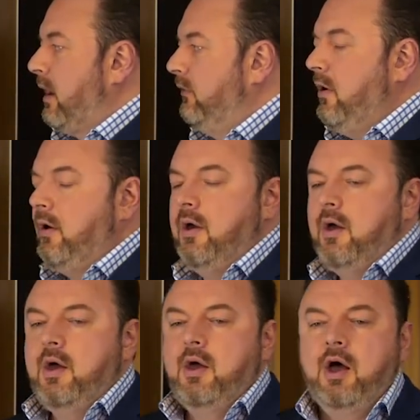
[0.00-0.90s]

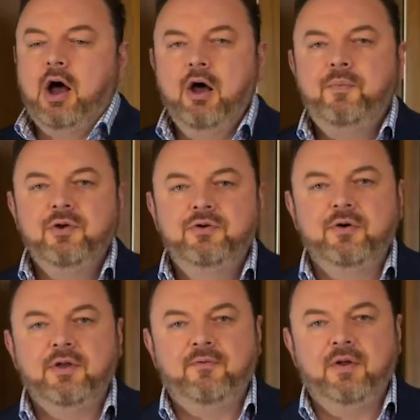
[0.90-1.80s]
So, I hope you
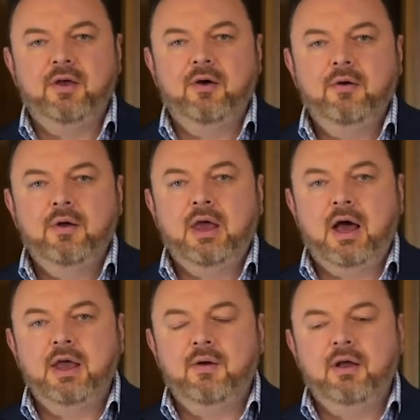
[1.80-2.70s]
enjoyed that video.
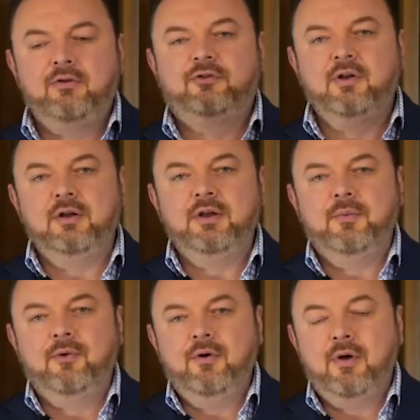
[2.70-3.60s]
Are you interested in
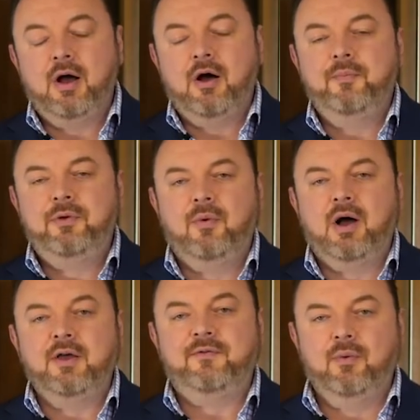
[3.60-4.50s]
learning more? I hope you
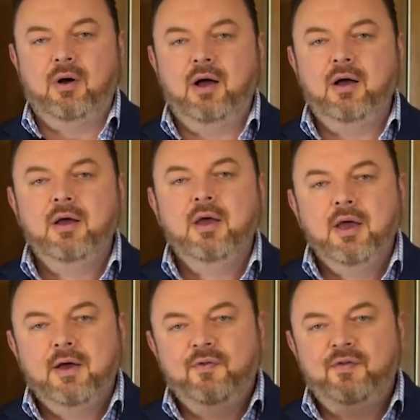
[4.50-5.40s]
are. If you are,
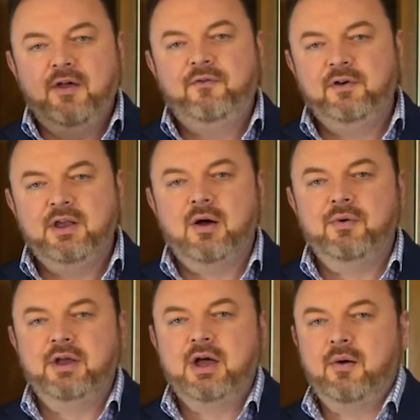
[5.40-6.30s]
definitely I
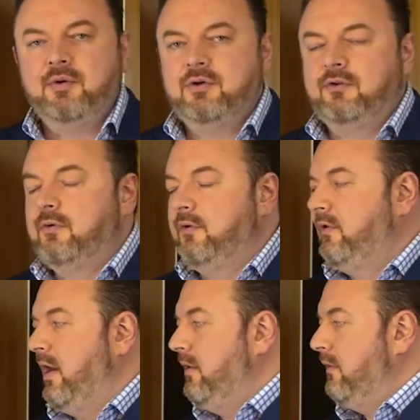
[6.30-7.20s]
would encourage you to
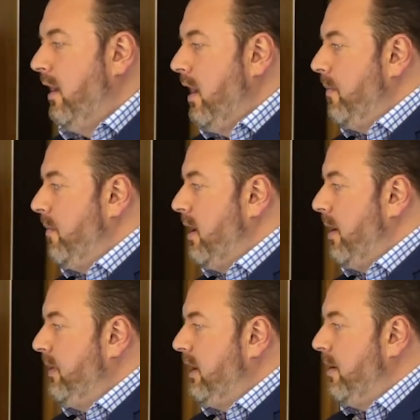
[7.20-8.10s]
attend my
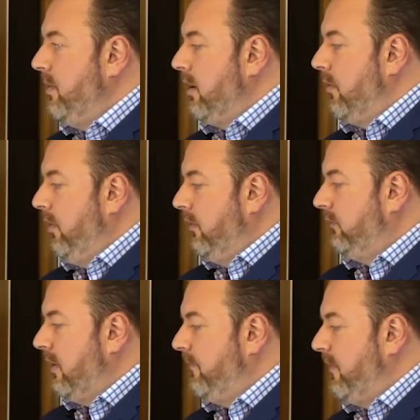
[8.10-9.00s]
up-and-coming Real
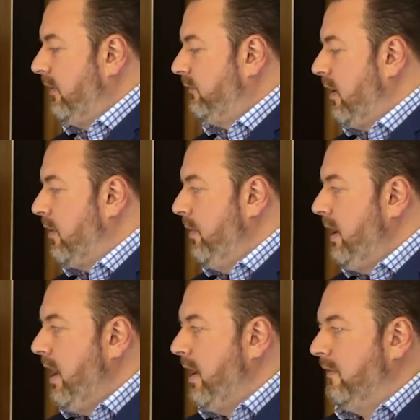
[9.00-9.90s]
Estate Fast Track
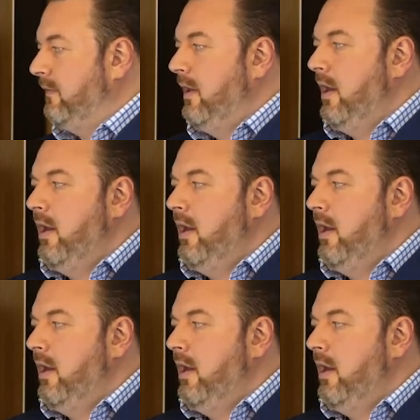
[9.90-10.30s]
Weekend,